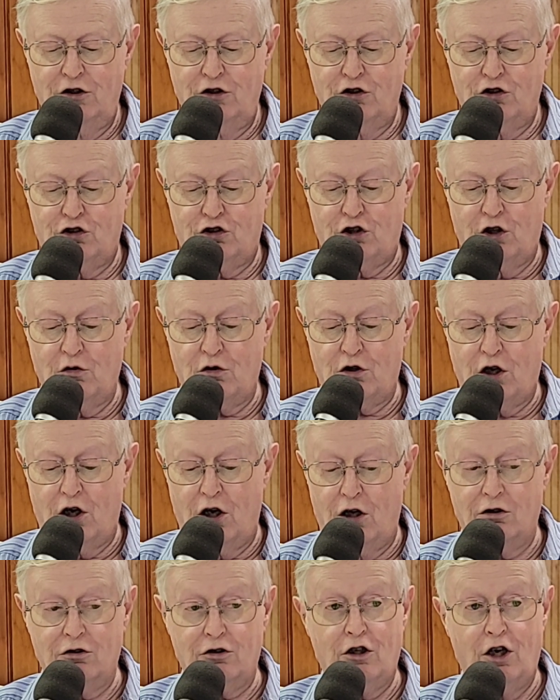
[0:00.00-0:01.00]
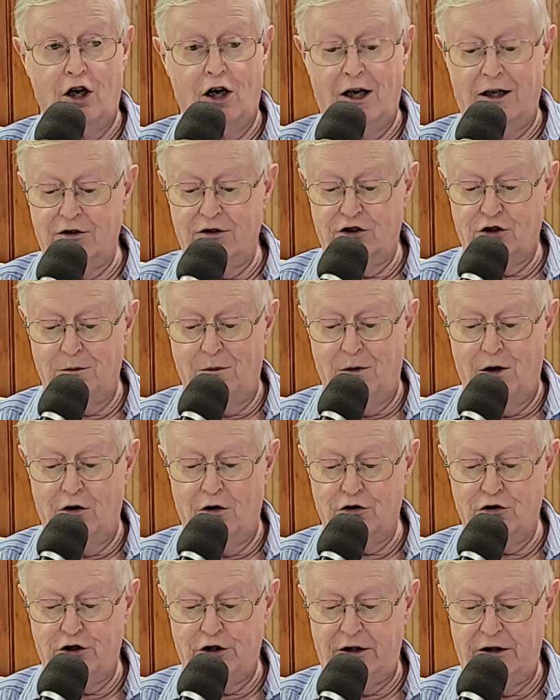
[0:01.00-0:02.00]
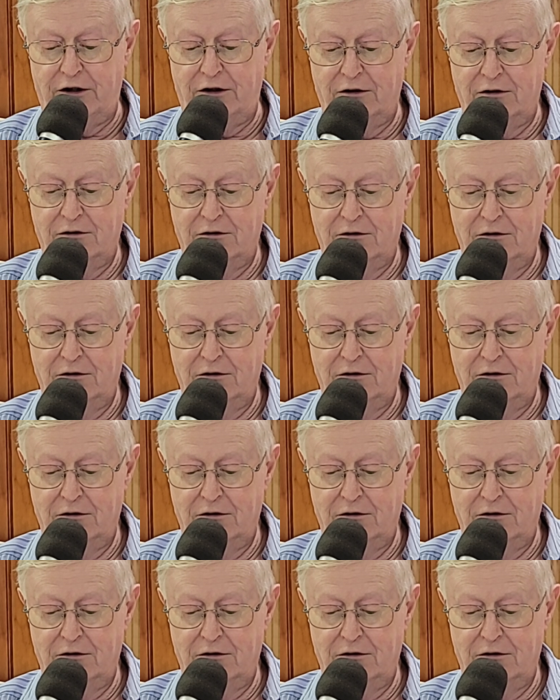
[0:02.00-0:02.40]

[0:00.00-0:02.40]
so-called gods, small g,